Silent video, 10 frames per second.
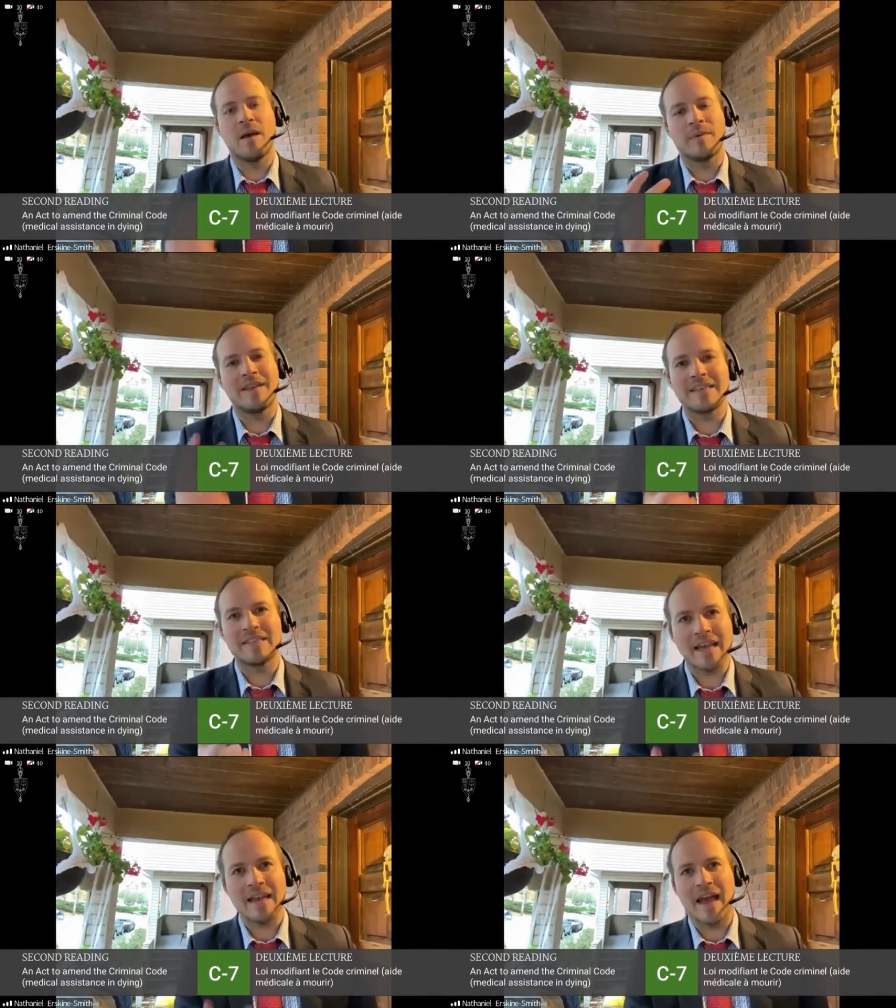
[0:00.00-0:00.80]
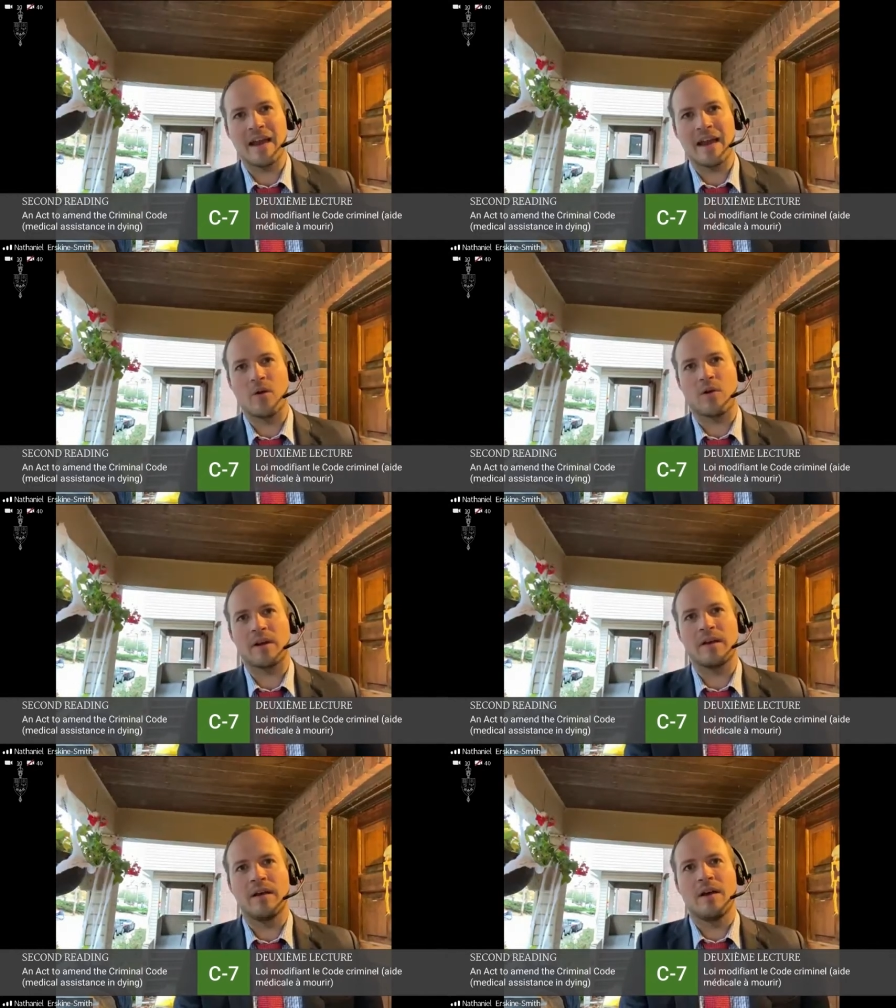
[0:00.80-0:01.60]
But that second
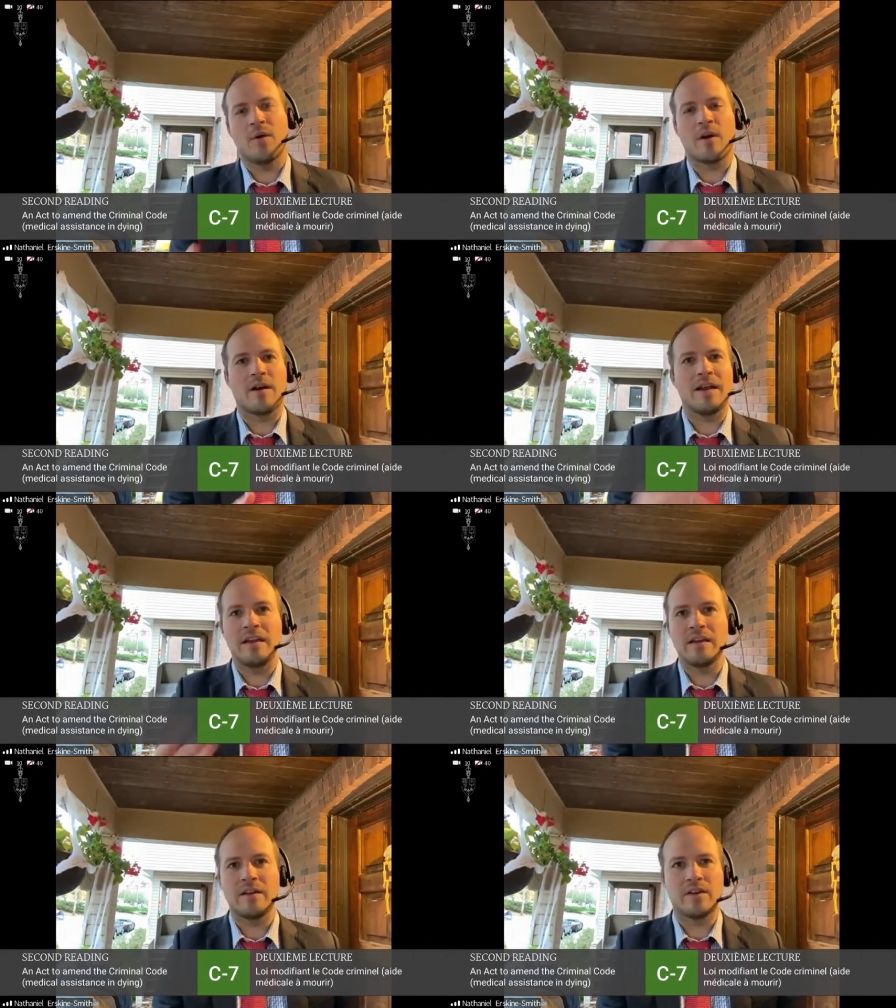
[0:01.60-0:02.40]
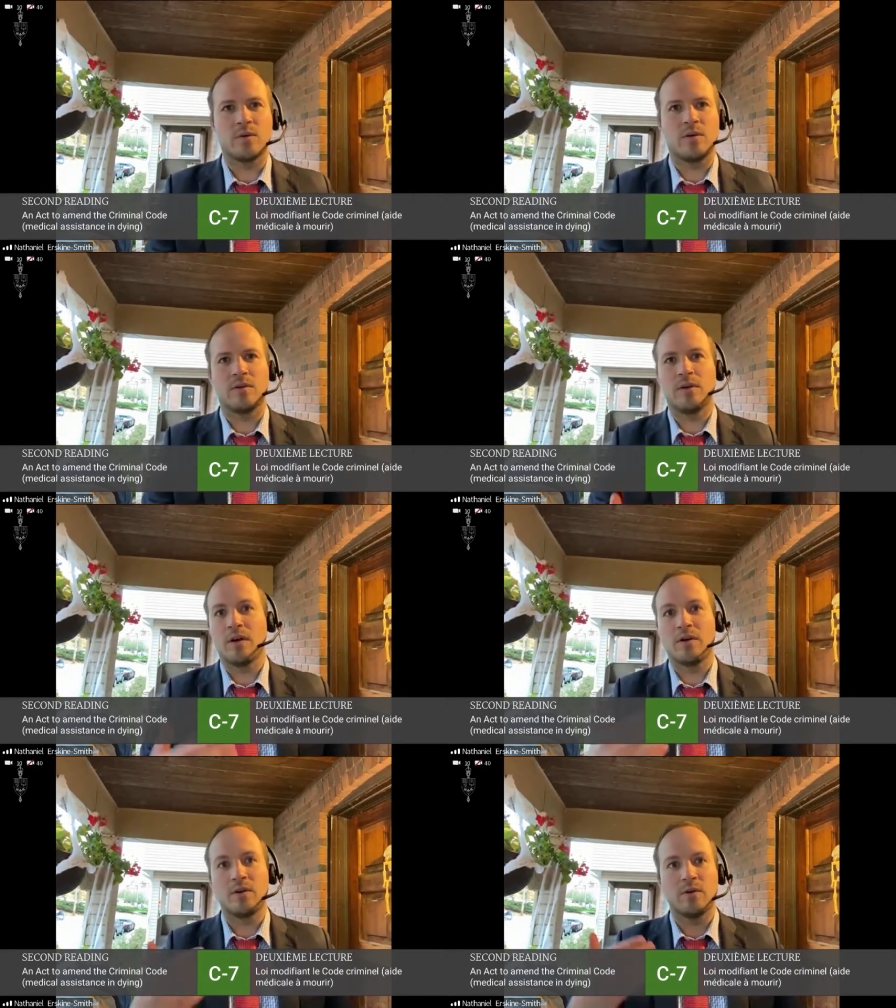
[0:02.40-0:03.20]
category, where an individual
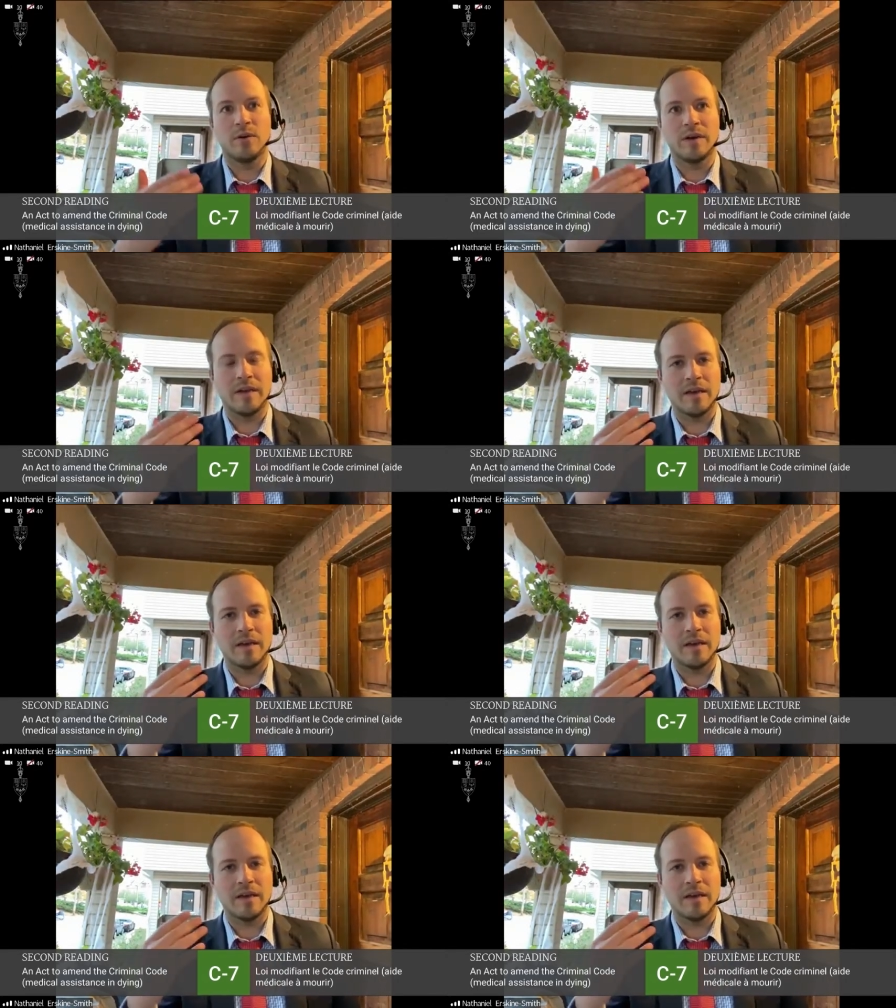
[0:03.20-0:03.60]
who